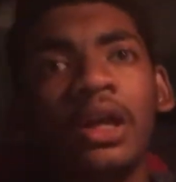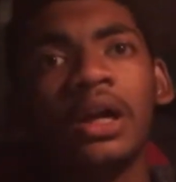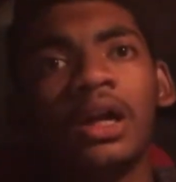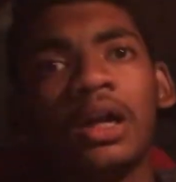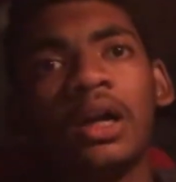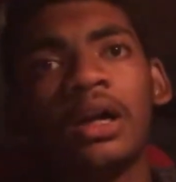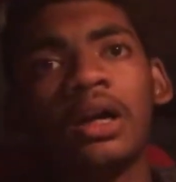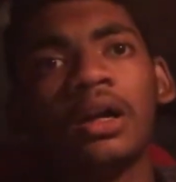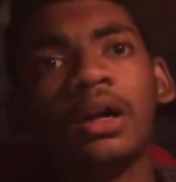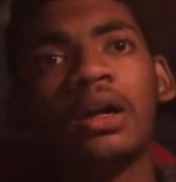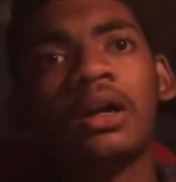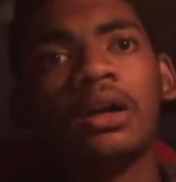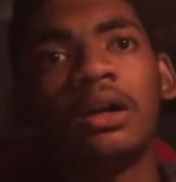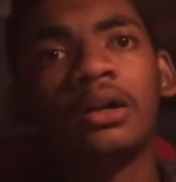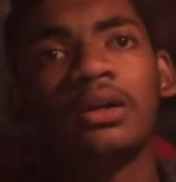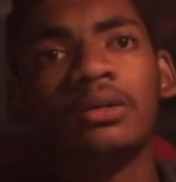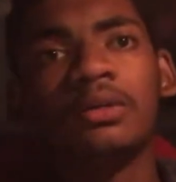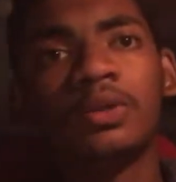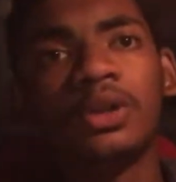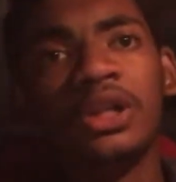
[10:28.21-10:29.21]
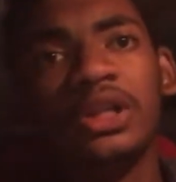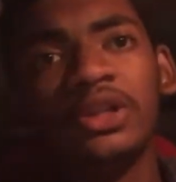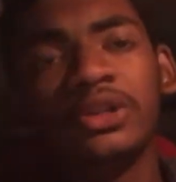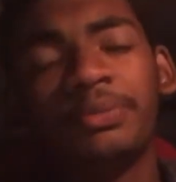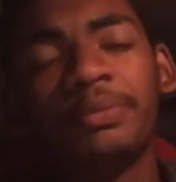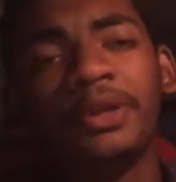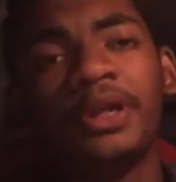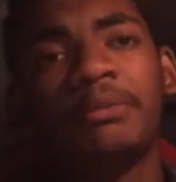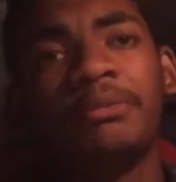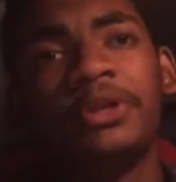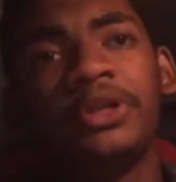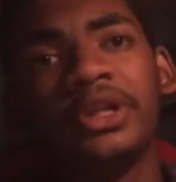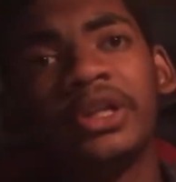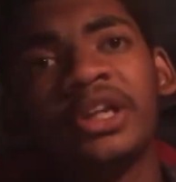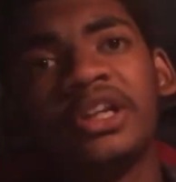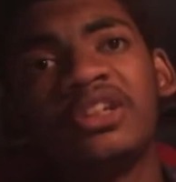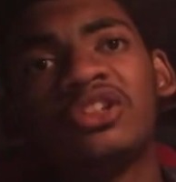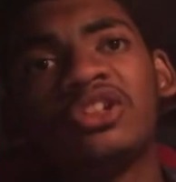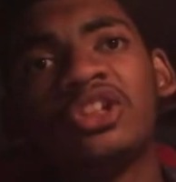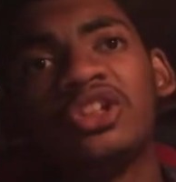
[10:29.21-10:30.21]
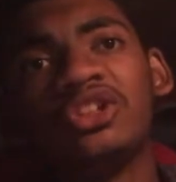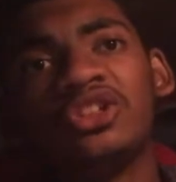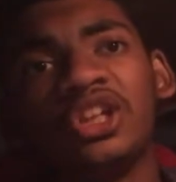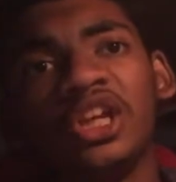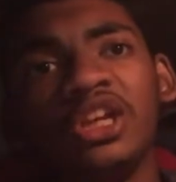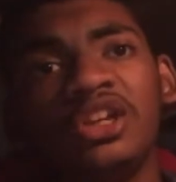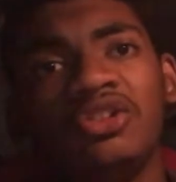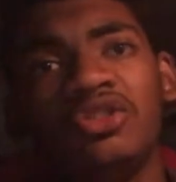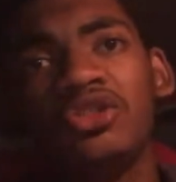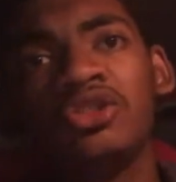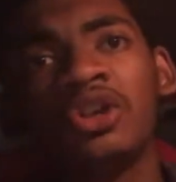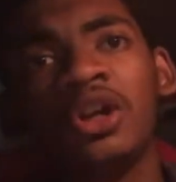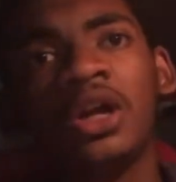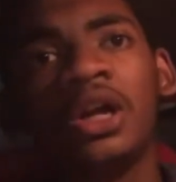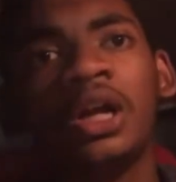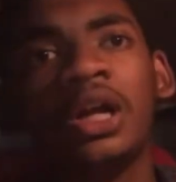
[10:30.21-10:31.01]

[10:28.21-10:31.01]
Only the speedometer gets the change,